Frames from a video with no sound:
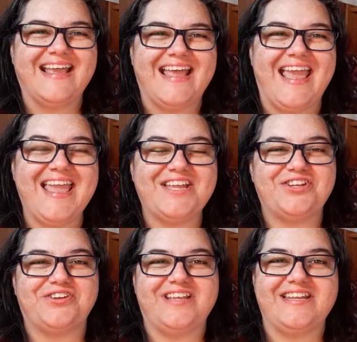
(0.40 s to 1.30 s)
Hey
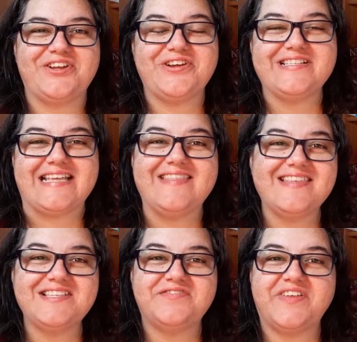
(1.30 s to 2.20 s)
Nerdy Knitters! In
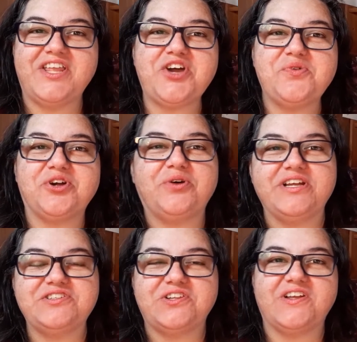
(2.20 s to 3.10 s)
this video we're
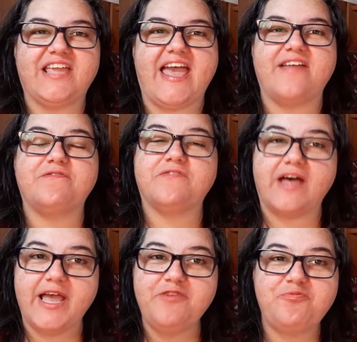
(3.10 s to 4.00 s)
going to look at
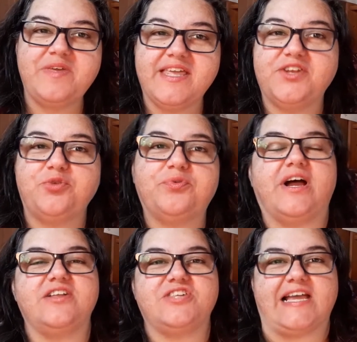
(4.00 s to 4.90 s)
five beginner
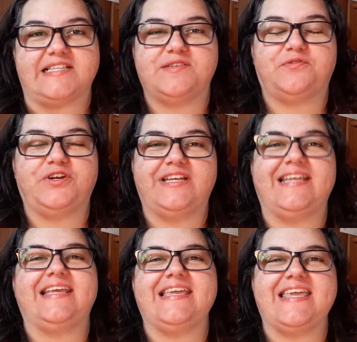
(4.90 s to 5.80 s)
projects for
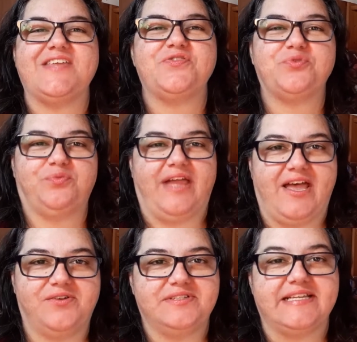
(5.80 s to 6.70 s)
knitting in the
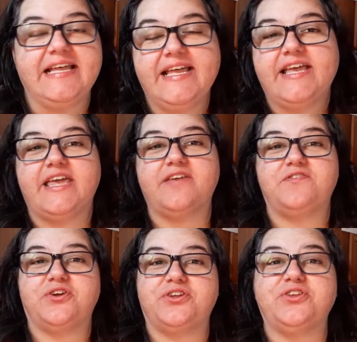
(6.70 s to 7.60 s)
round. If
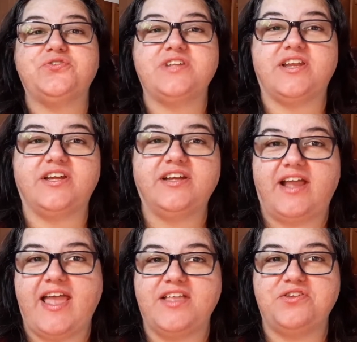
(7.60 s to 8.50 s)
you're a new knitter
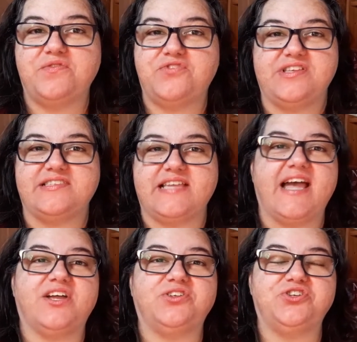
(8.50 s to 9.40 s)
and you've just
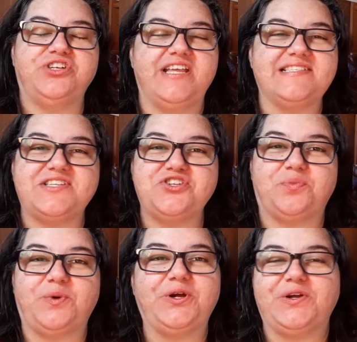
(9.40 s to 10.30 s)
tackled your knits and your
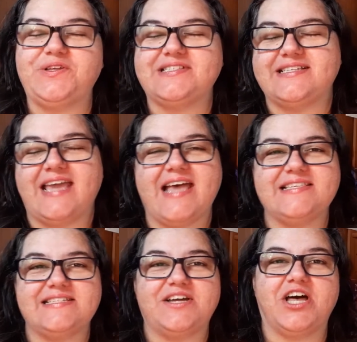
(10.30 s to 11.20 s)
purls and
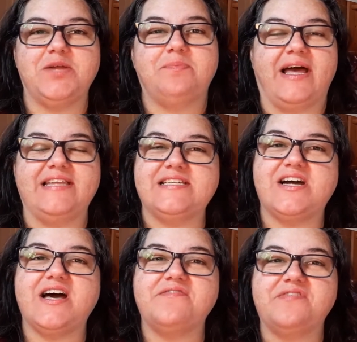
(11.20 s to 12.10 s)
casting on, binding
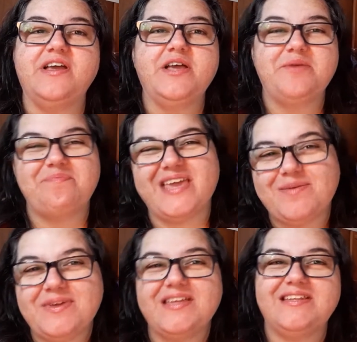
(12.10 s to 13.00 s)
off,
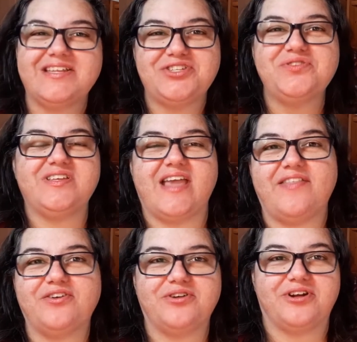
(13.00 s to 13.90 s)
maybe a knit two
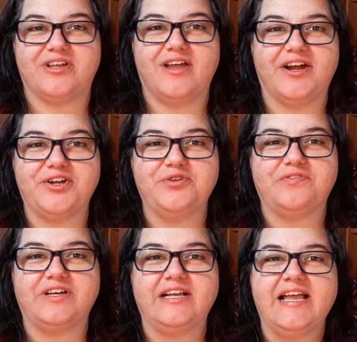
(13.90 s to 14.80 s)
together or a yarn
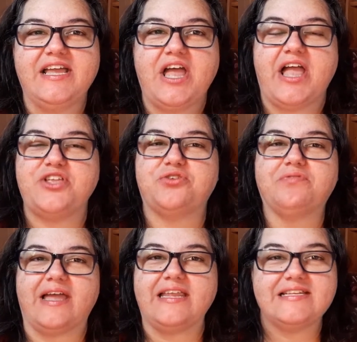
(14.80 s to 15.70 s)
over, and you're
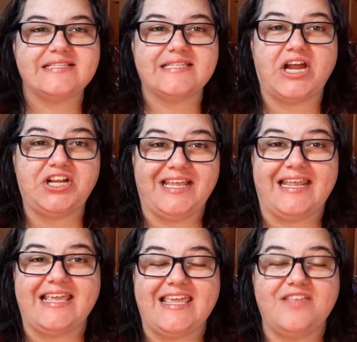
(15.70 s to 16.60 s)
ready to start
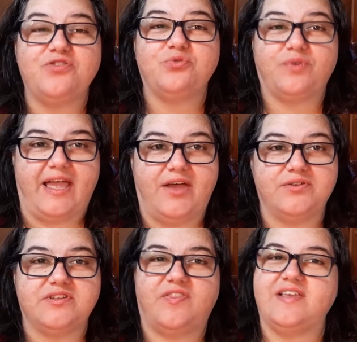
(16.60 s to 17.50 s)
knitting in the
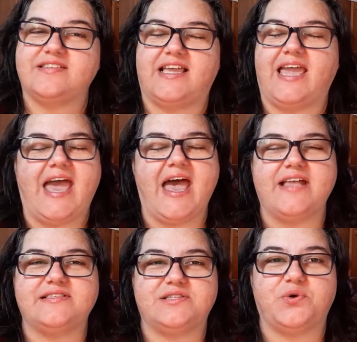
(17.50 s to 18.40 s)
round, things like
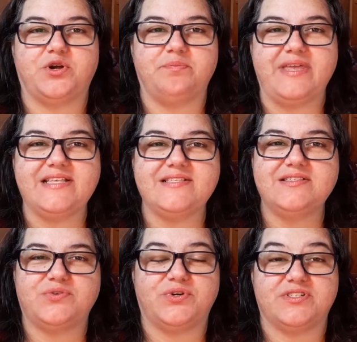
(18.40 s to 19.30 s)
hats or
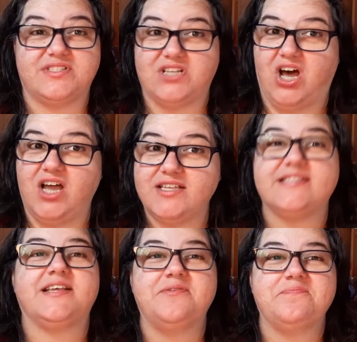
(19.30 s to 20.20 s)
mittens or
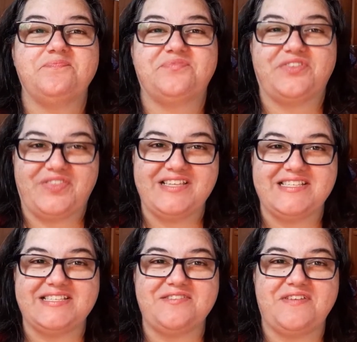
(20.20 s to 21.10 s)
socks,
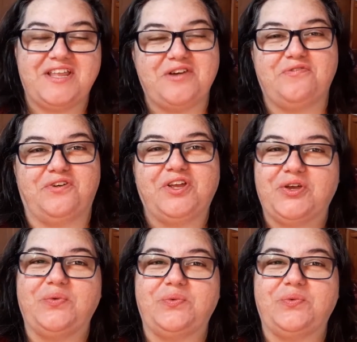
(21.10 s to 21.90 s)
this is the video for you.